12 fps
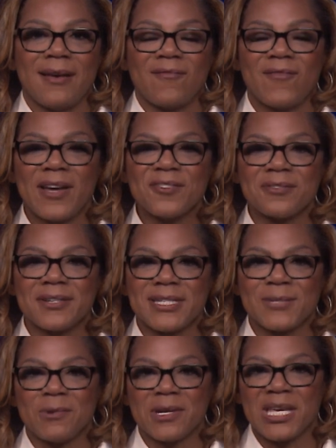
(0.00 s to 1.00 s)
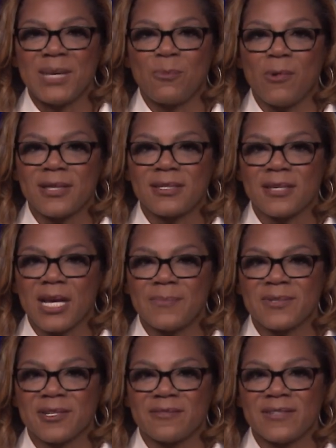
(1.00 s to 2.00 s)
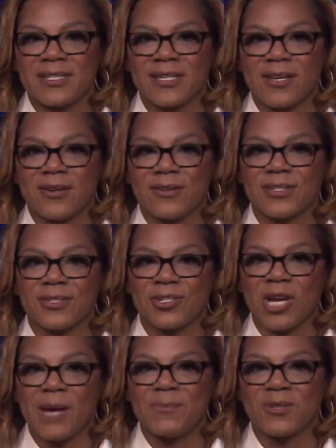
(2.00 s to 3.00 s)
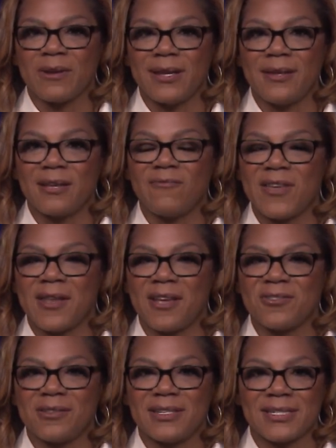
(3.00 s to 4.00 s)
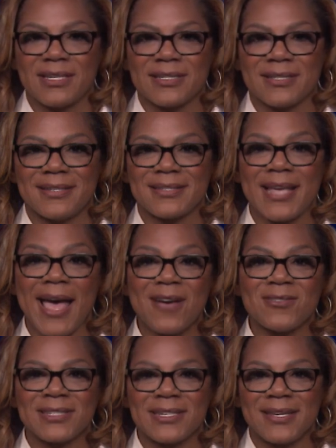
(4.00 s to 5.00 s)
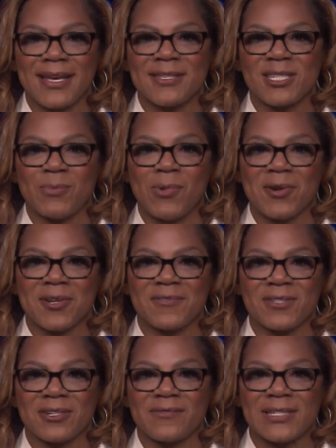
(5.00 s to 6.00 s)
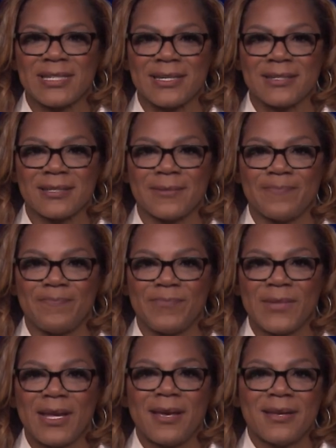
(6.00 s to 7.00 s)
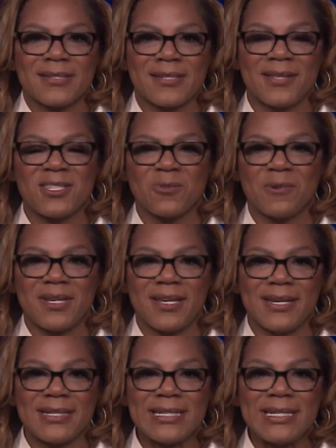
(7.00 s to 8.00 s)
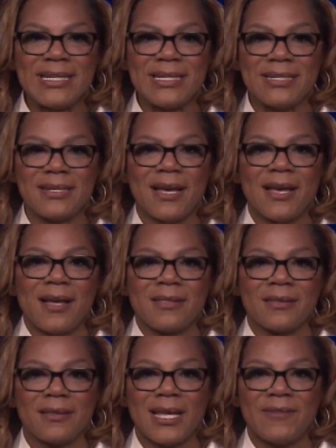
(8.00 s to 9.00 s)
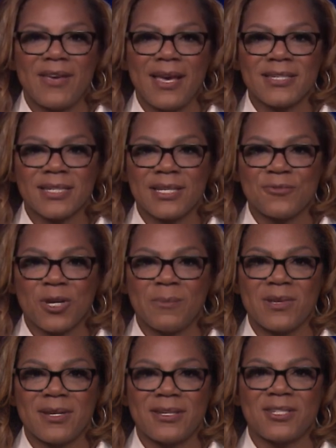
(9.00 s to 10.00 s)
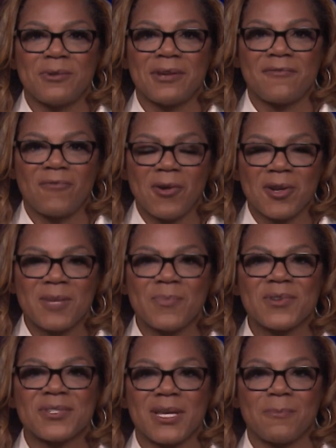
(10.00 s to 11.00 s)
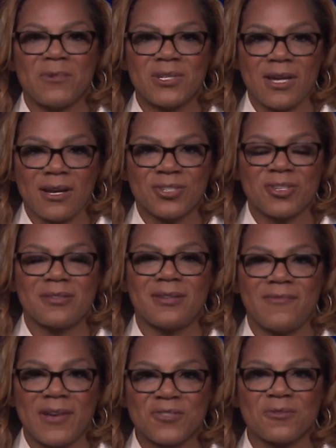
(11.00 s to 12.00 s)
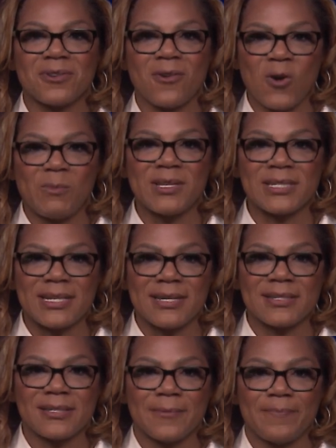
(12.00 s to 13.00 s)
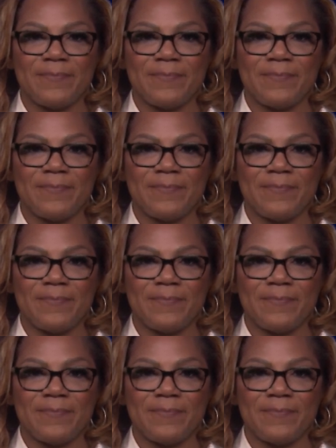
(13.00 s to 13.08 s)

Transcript: Veterans will keep one-stop service centers, job training, financial assistance, housing, and supportive services. Since 2018, the levy has contributed to a 40% reduction in veteran homelessness.